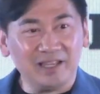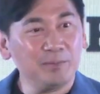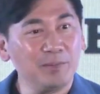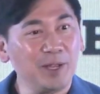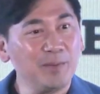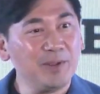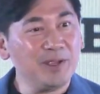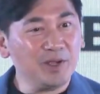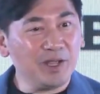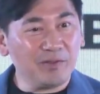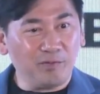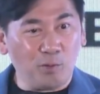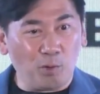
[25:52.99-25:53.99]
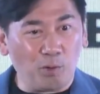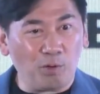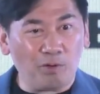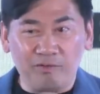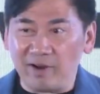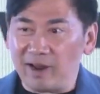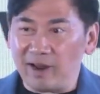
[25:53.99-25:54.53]
and then maybe you get 4
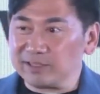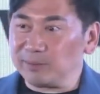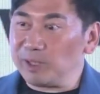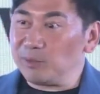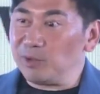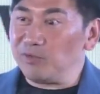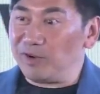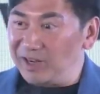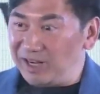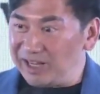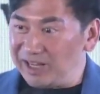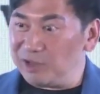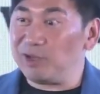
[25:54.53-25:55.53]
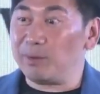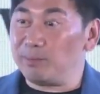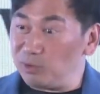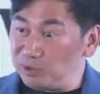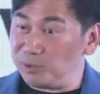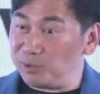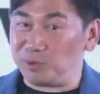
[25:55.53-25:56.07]
or 5. Sometimes you're very lucky, you get
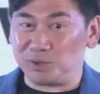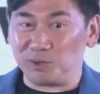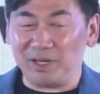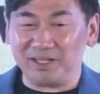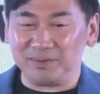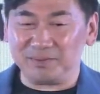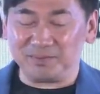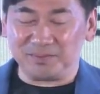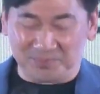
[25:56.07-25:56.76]
multiples, right?